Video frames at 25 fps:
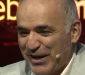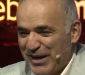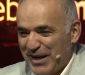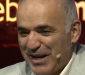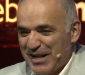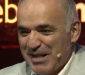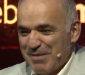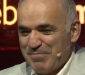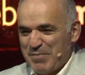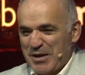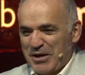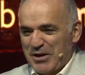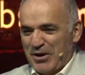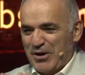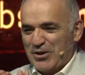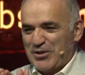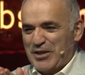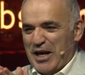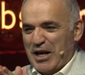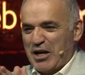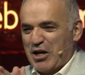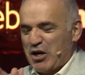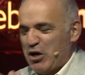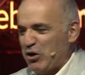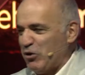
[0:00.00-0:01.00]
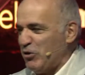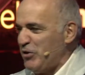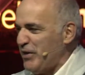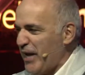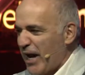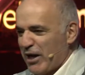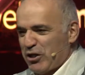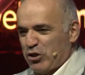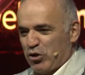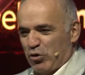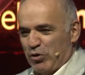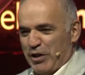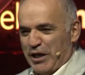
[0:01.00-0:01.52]
Because they couldn't
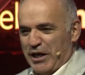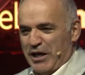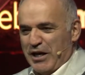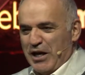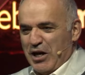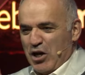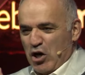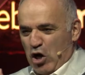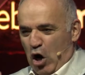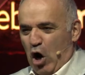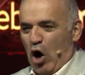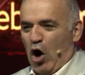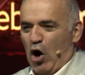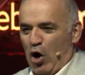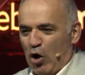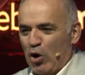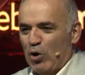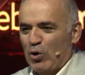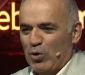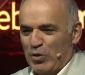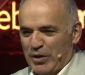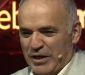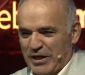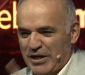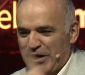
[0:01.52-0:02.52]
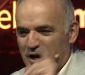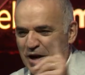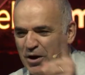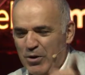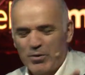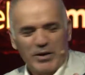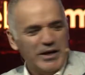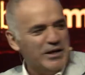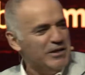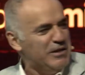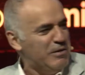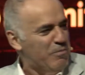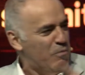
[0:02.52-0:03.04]
actually call,
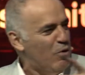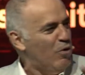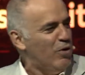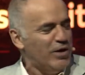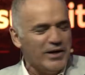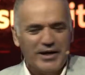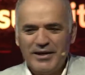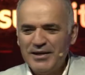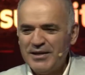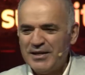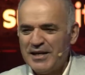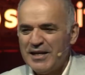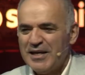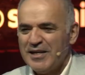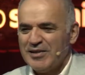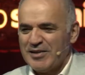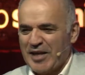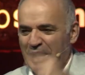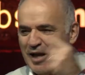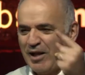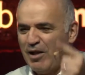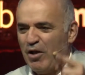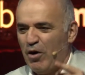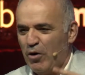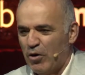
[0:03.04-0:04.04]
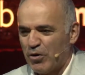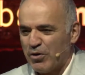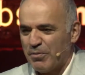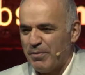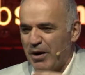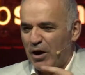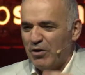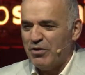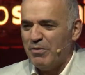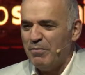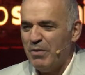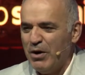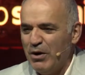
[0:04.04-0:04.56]
in the morning, tell her
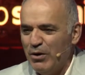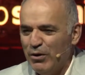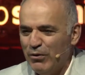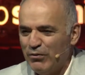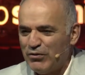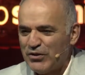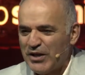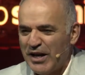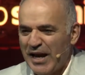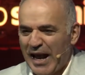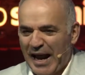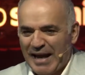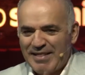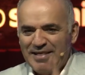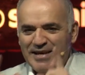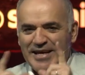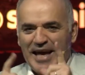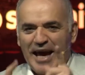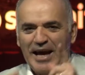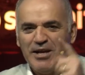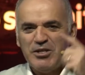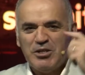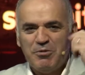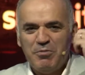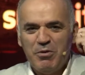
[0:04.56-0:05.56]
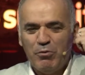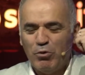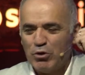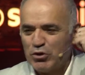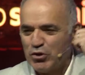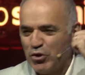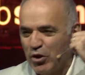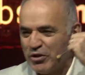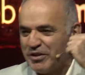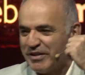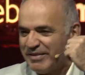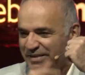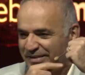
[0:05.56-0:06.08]
about the moves, and the KGB was
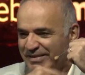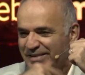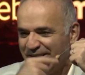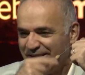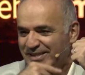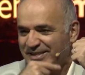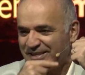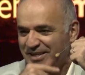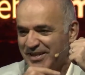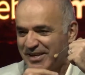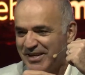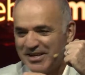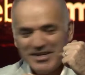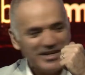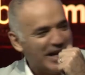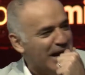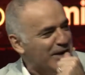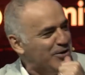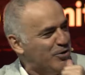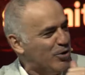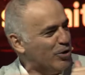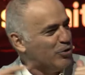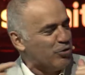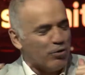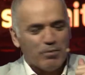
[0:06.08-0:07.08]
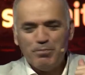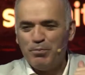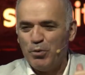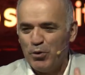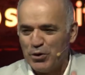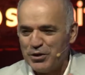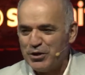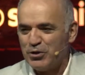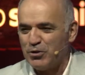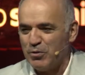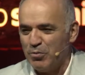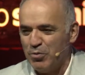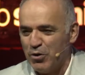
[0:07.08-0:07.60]
not listening and not
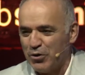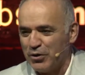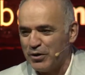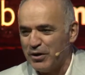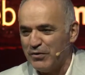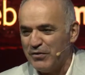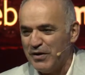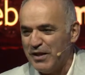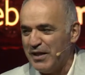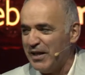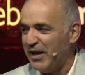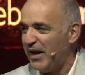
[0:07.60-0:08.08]
reporting to Borgov.